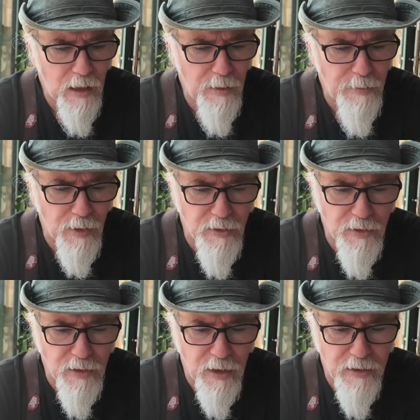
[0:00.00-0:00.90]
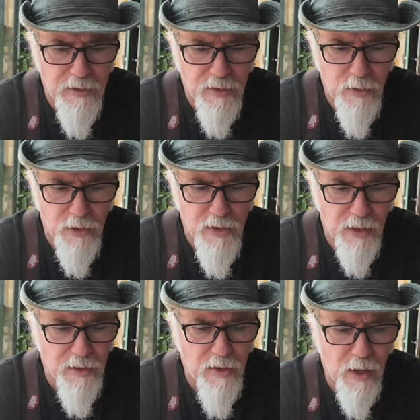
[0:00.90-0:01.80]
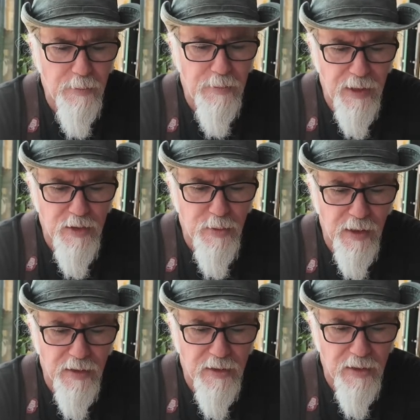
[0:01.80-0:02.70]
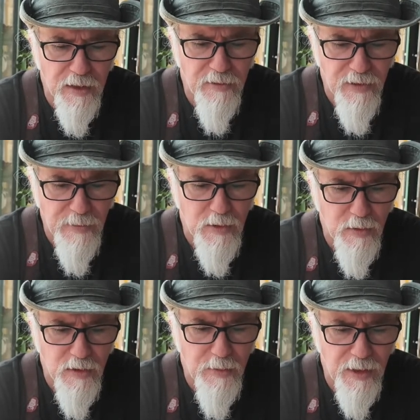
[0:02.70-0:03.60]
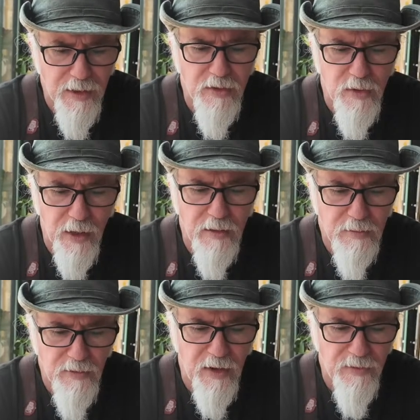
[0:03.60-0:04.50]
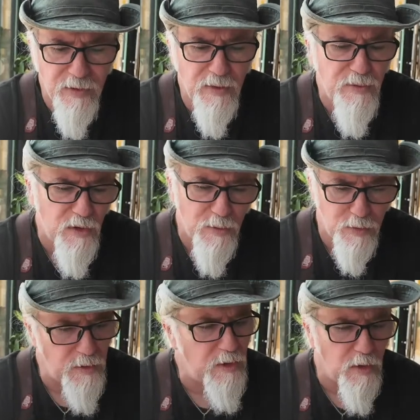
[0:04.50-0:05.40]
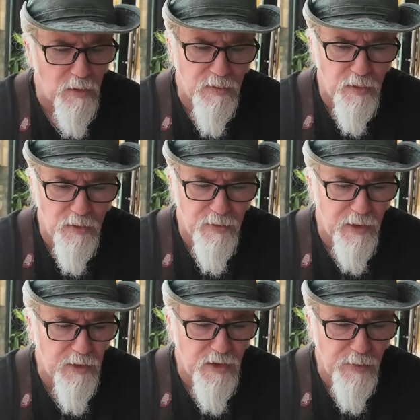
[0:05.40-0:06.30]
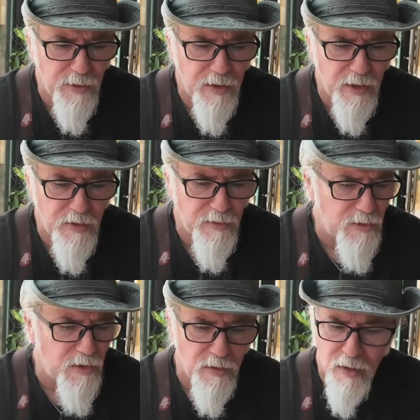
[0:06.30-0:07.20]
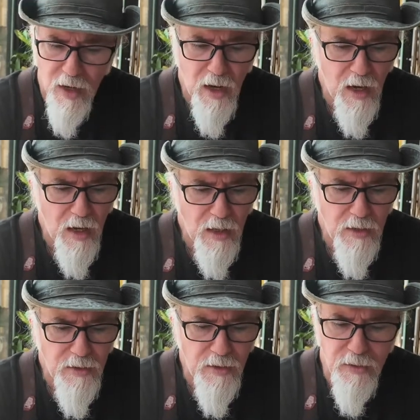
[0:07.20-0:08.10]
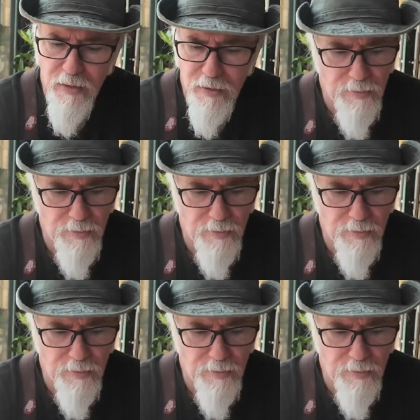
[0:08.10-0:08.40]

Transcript: uh, Boulder, it's of course not the top beach place like the famous ones, but I think it's great. I find it very affordable and good local food and very good cheap international food too. Dude,